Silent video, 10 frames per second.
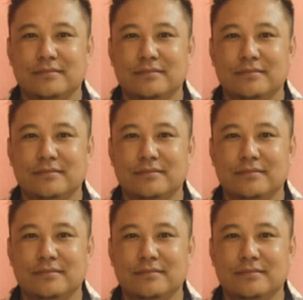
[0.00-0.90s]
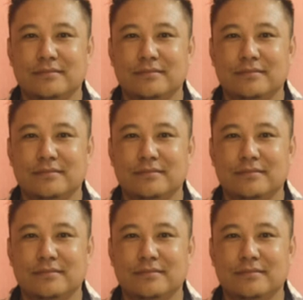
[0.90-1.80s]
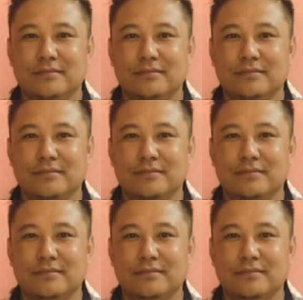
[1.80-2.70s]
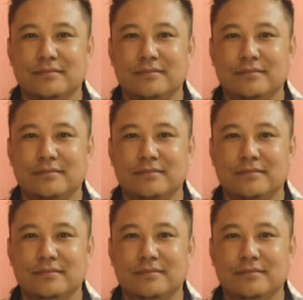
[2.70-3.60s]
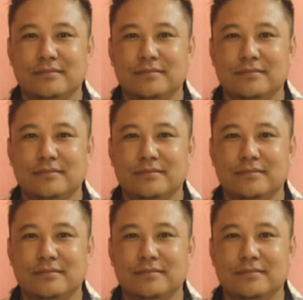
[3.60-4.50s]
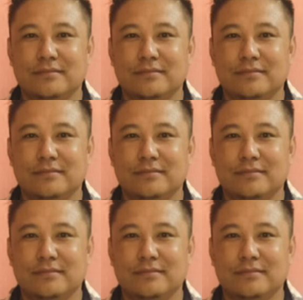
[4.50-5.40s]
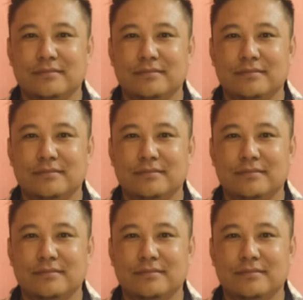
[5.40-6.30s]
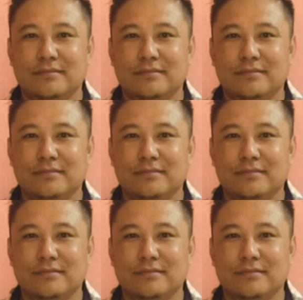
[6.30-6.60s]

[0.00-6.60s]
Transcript: [no speech]